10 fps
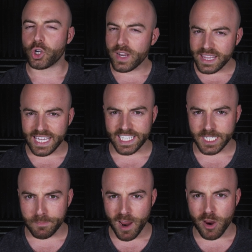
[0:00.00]
During the
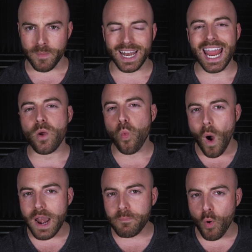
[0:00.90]
experiment, a
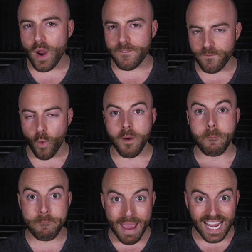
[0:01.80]
1.4
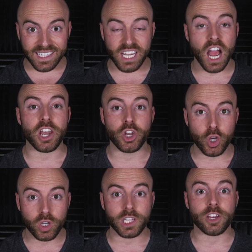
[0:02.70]
megaton
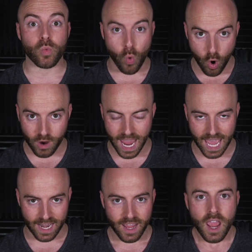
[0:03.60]
nuclear
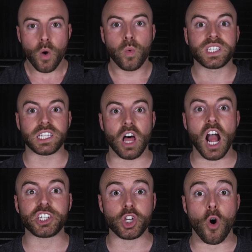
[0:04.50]
warhead was
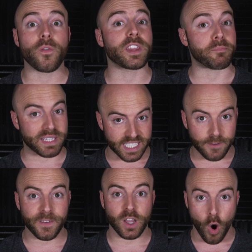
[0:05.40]
launched over the
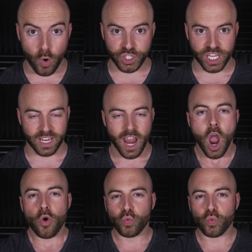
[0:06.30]
Pacific Ocean,